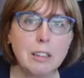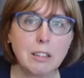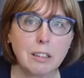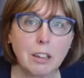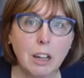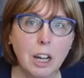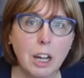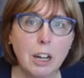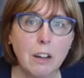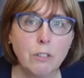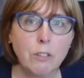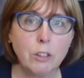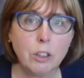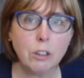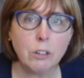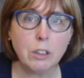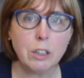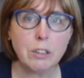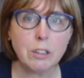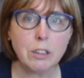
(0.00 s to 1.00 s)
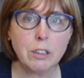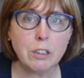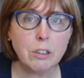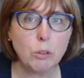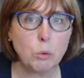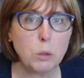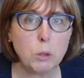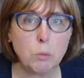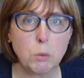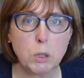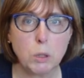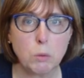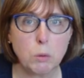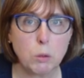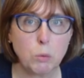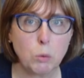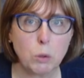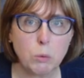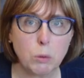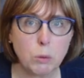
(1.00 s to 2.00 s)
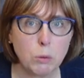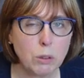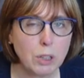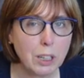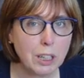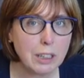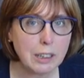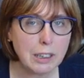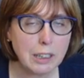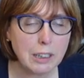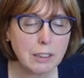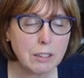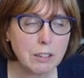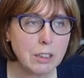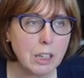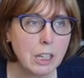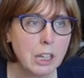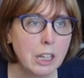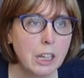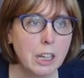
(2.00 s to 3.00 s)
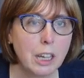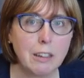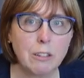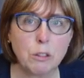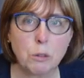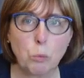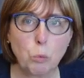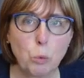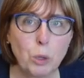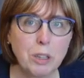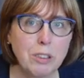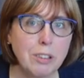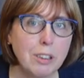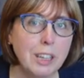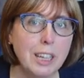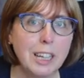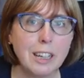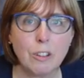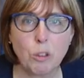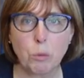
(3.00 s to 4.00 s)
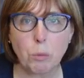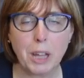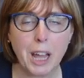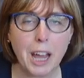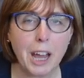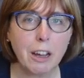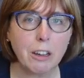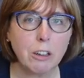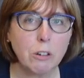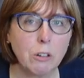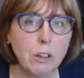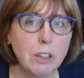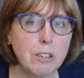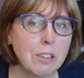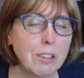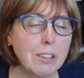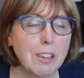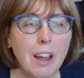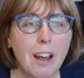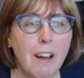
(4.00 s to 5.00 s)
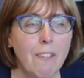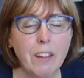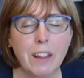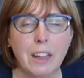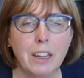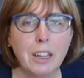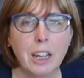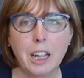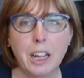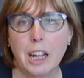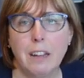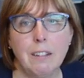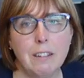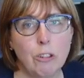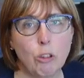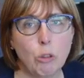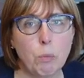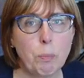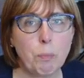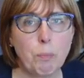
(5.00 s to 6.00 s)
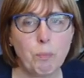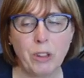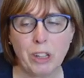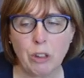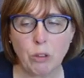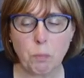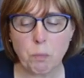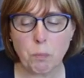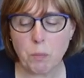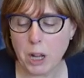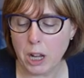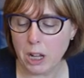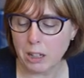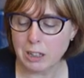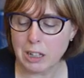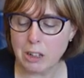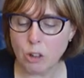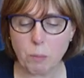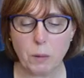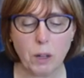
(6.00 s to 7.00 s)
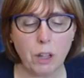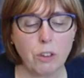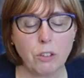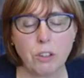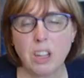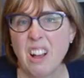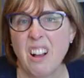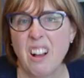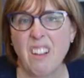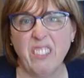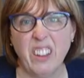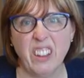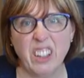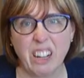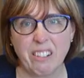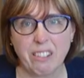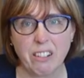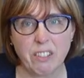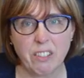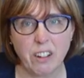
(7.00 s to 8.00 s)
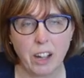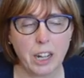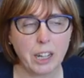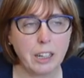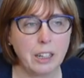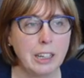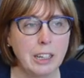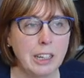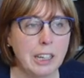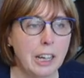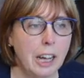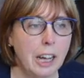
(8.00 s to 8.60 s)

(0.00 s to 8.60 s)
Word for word: soft noises, kind of things, and some whistling and some cat noises, then, and these tennis balls, then they were fine.